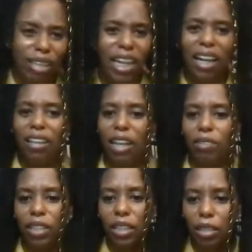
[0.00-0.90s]
I don't have
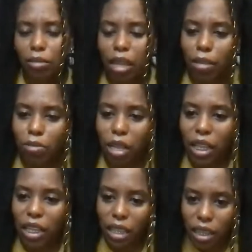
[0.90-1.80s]
to explain a
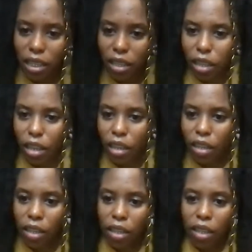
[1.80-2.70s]
plane to y'all.
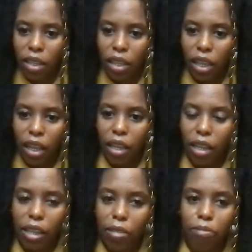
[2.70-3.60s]

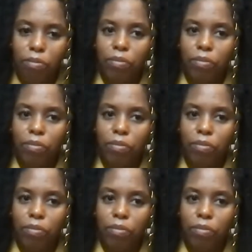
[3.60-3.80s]
Um,